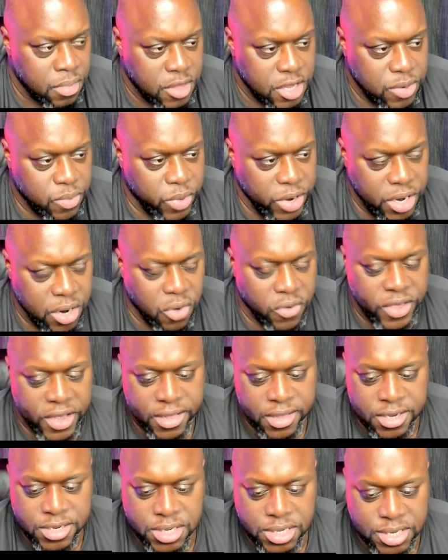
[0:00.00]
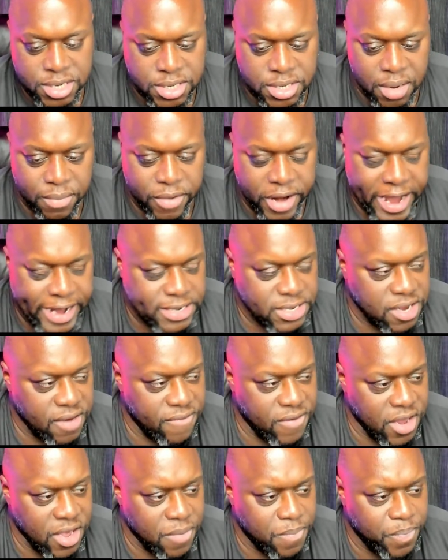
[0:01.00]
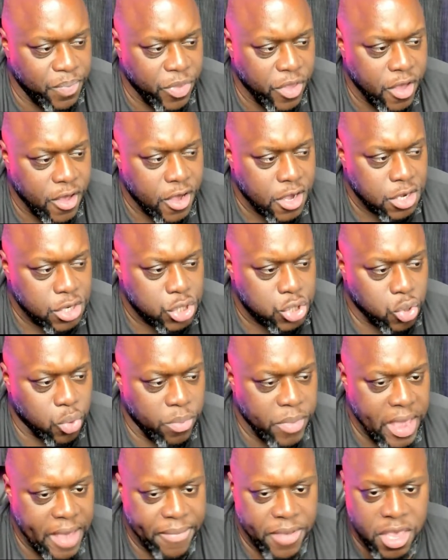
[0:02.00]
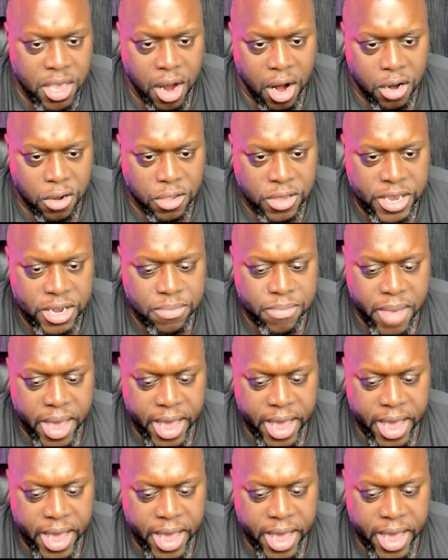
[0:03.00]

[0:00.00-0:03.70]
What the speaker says: That we know that this is a summer activity, so maybe our lead